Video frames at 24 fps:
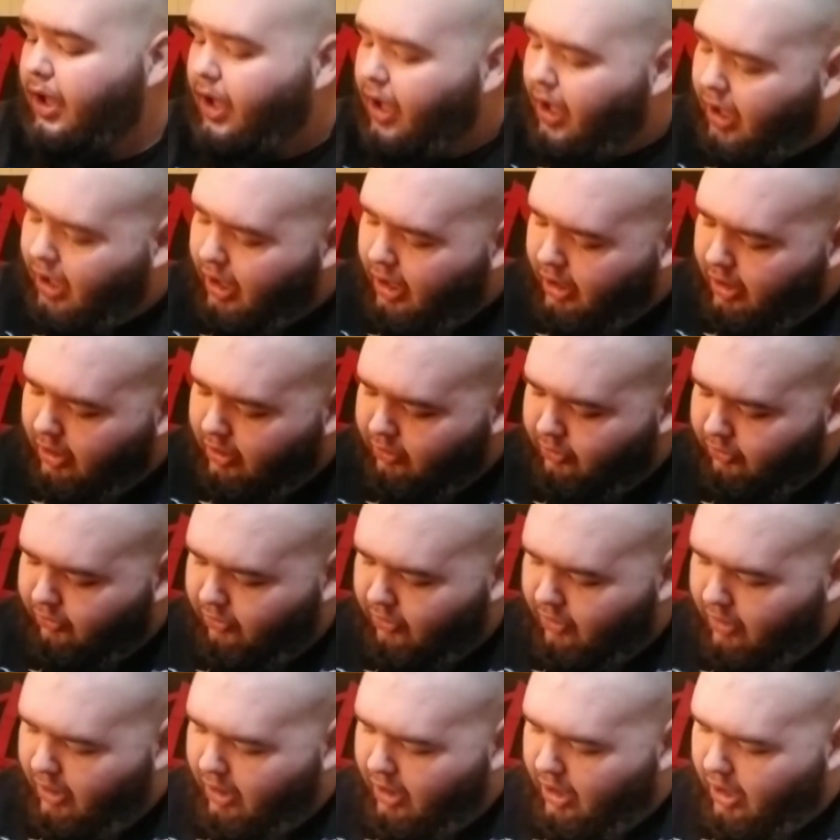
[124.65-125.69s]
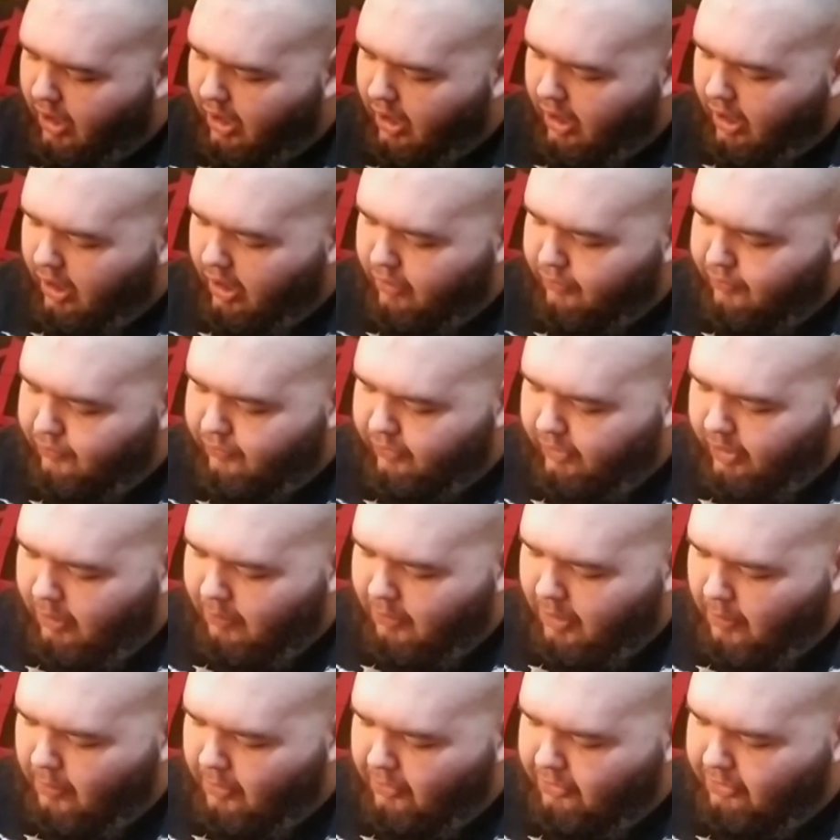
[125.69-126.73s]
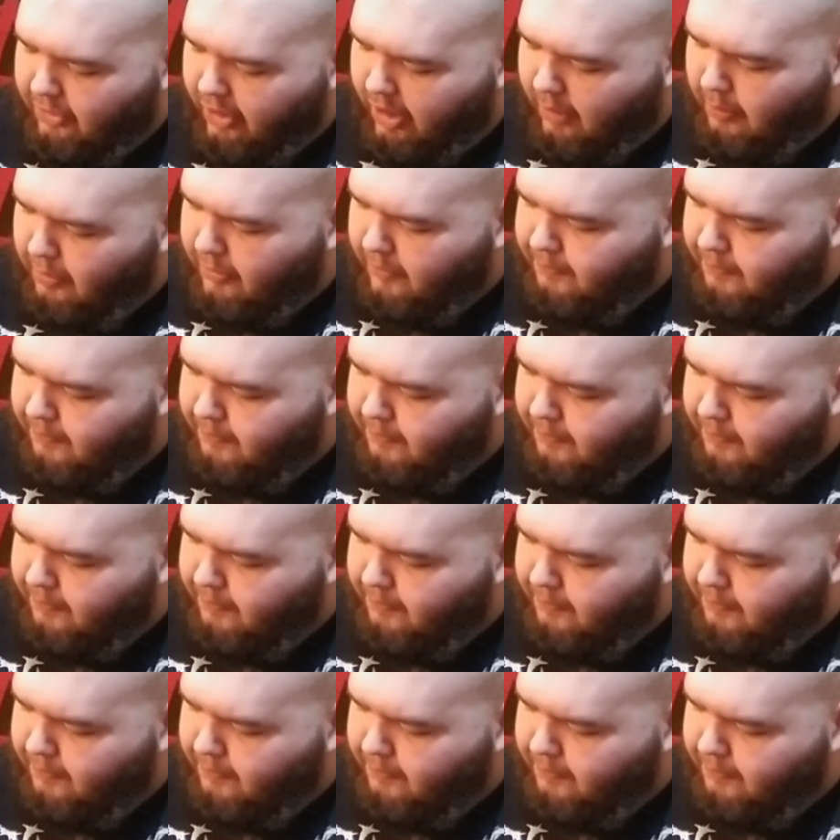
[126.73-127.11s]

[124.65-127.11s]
has a flame maple top